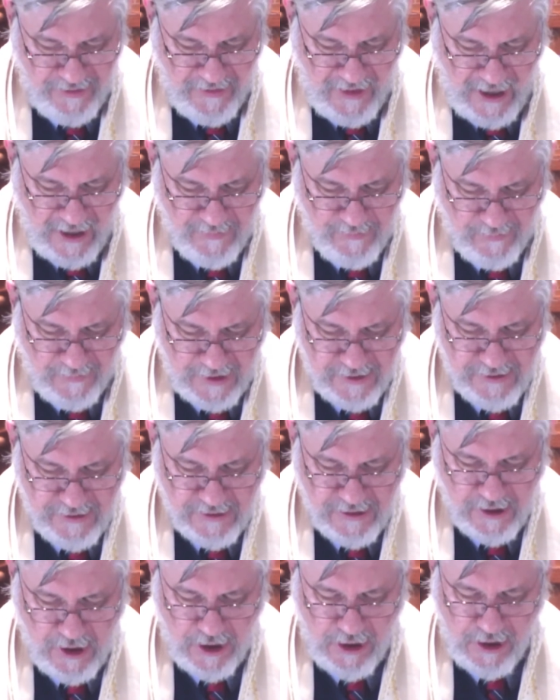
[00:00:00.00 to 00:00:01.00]
that
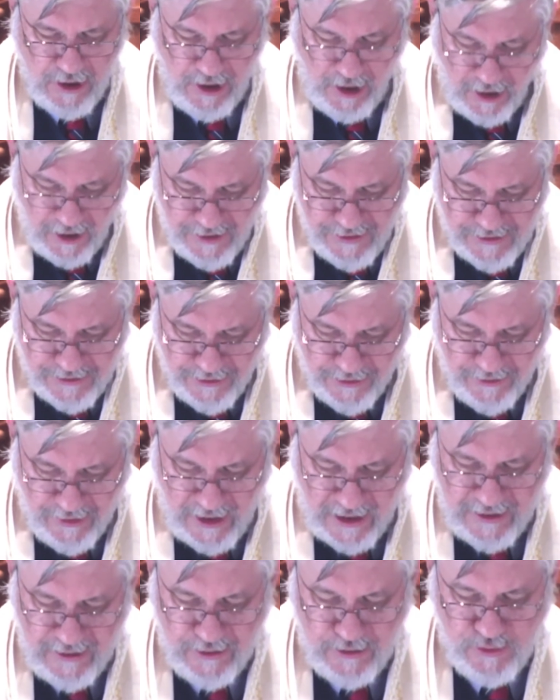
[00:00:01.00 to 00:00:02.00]
much larger
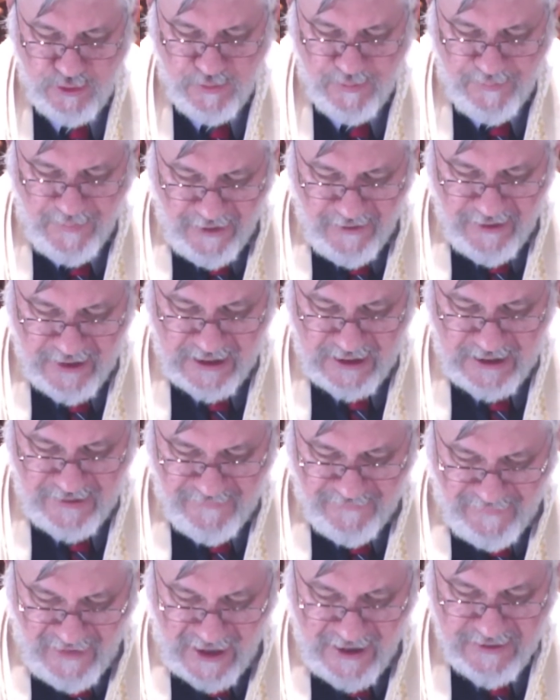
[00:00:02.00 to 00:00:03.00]
and numerically
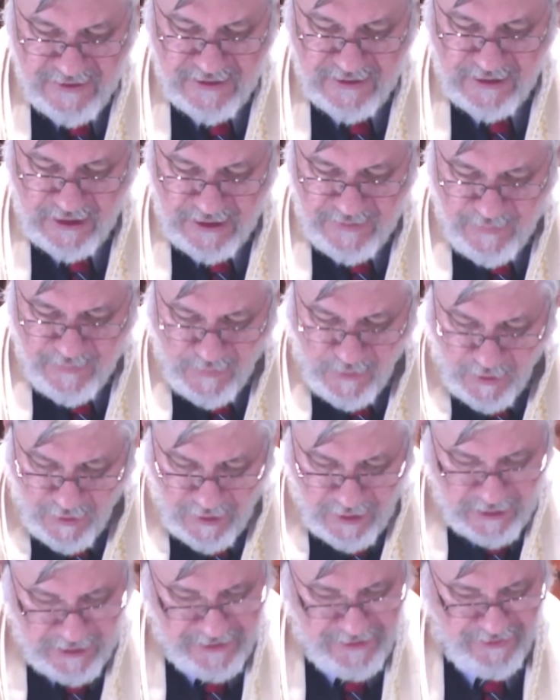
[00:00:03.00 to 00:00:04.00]
vastly
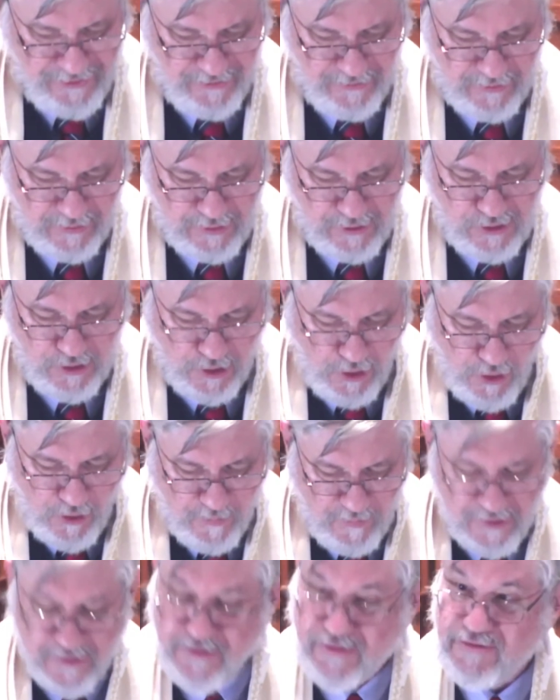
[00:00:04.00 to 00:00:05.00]
more lethal
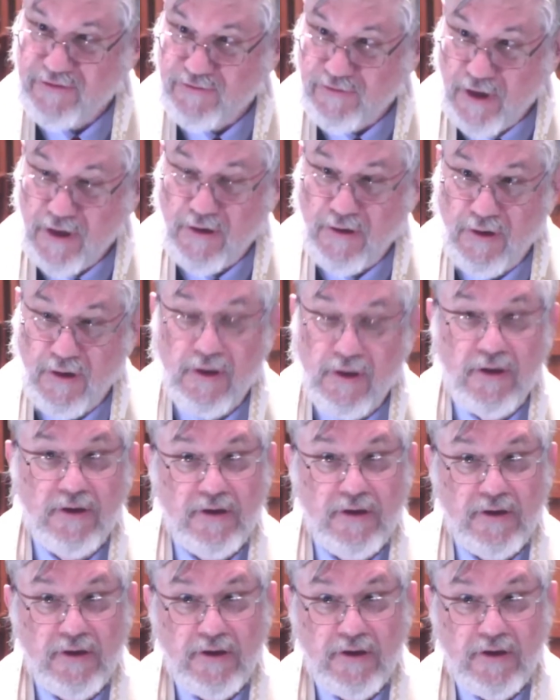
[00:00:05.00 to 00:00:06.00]
global struggle,
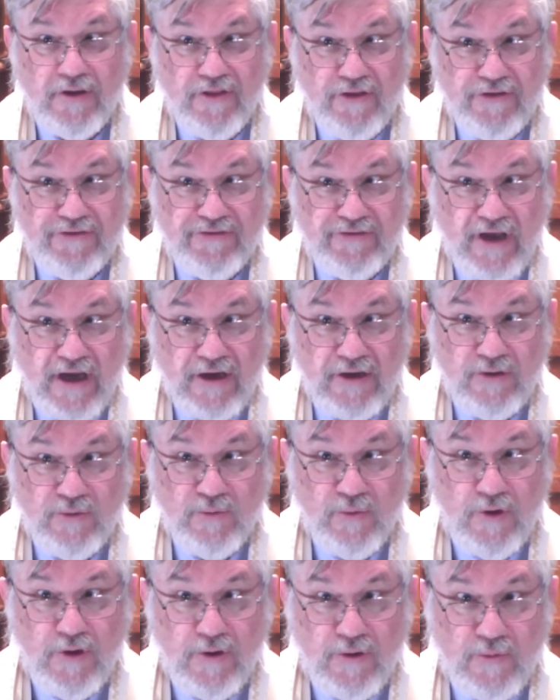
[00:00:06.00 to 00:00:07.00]
the Second
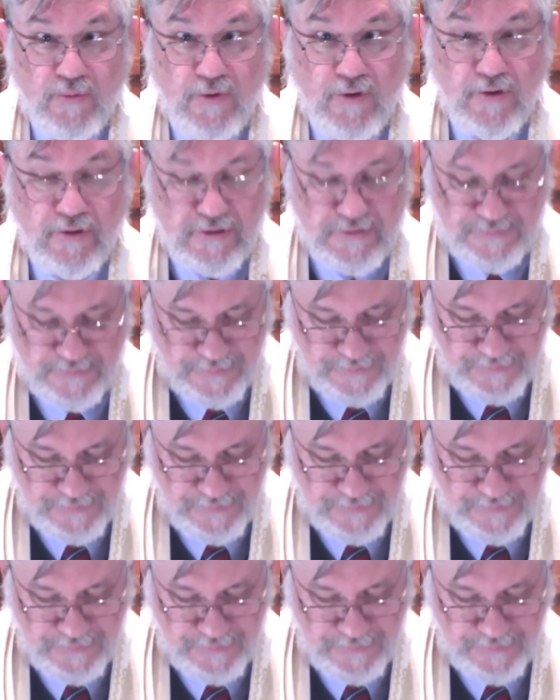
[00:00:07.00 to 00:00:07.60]
World War.